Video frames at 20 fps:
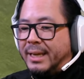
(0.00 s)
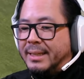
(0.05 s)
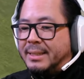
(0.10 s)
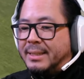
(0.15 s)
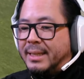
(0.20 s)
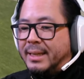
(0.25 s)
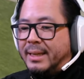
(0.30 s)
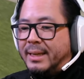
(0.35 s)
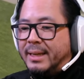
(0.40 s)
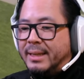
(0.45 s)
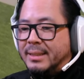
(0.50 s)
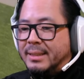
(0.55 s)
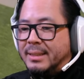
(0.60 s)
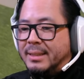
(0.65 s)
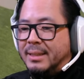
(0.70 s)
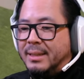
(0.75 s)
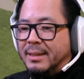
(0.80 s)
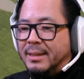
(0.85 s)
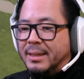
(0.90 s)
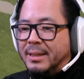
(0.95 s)
SAS
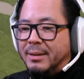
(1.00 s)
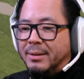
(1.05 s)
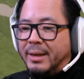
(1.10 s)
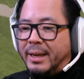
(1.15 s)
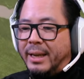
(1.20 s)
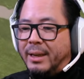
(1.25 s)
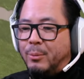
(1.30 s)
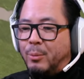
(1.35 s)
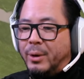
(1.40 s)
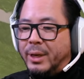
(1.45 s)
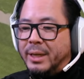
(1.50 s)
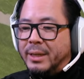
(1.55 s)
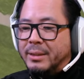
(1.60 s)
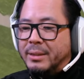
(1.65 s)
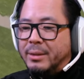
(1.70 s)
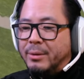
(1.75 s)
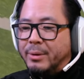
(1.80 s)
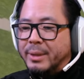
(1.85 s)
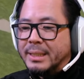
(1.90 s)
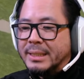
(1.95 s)
here and wait
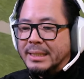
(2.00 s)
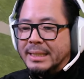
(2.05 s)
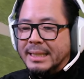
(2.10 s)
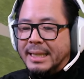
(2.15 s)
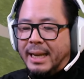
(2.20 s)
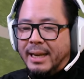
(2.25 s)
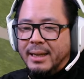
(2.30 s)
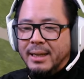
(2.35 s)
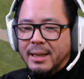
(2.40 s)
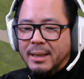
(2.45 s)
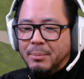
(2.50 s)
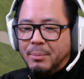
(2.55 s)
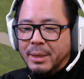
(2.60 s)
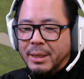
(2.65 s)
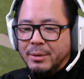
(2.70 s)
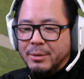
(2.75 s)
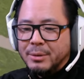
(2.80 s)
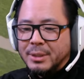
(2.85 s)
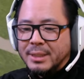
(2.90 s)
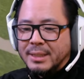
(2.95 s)
until it's 90
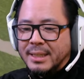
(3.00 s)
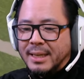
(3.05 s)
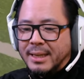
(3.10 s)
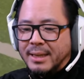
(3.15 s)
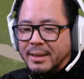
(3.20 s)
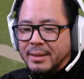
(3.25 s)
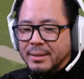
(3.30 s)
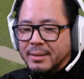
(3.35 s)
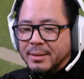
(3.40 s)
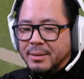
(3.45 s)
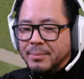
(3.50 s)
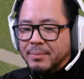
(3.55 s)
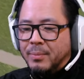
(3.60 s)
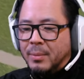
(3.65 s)
meters a second.